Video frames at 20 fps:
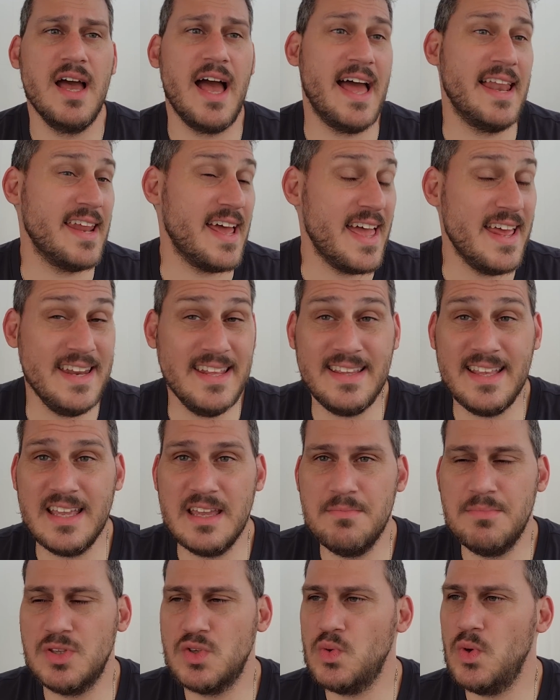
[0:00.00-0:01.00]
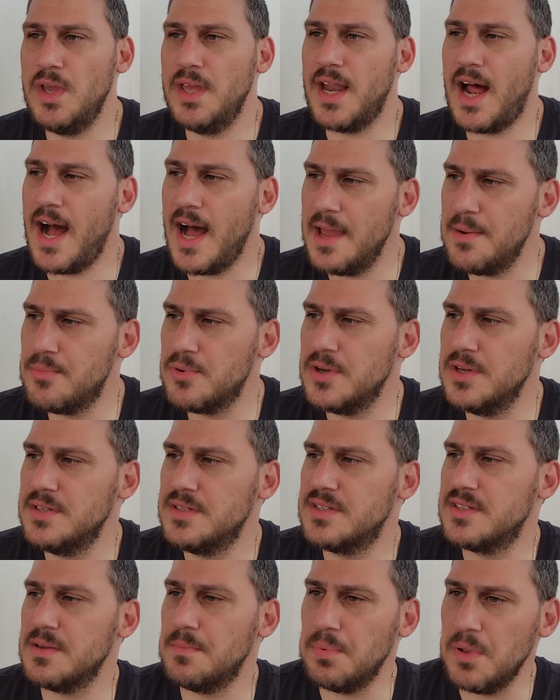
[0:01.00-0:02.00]
and anything in between,
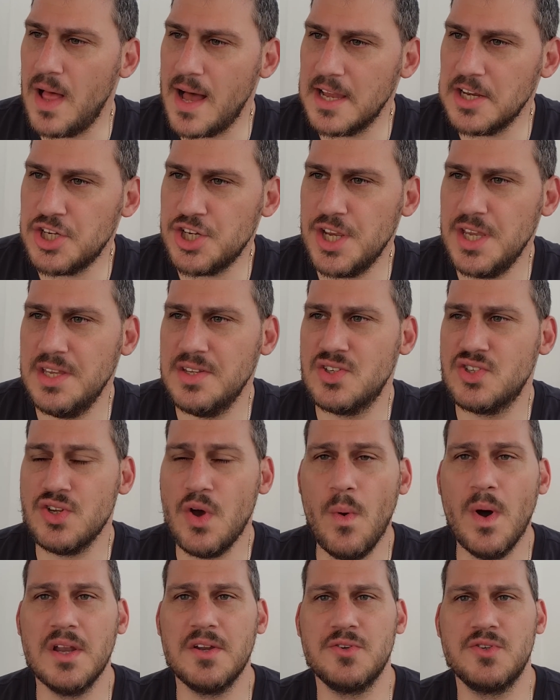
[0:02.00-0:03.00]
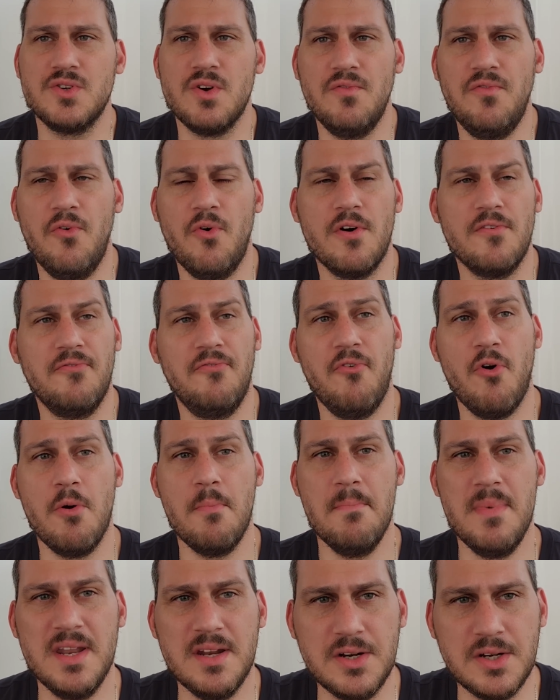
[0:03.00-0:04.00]
hybrid, supply chain, so on and so forth for
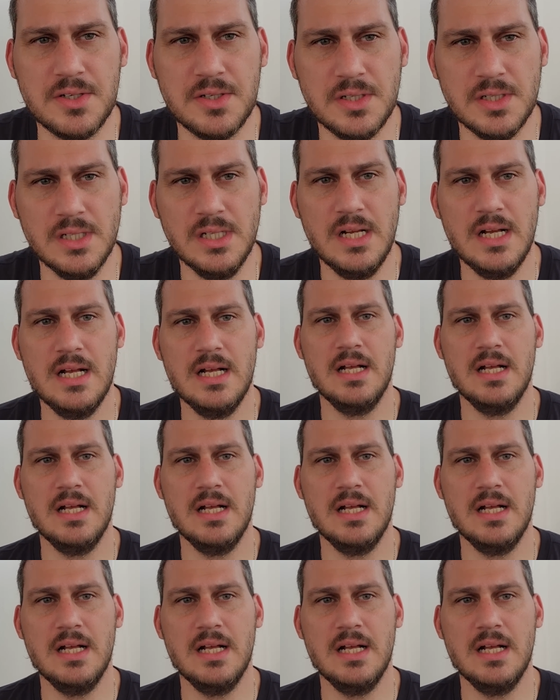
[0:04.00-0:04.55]
medical.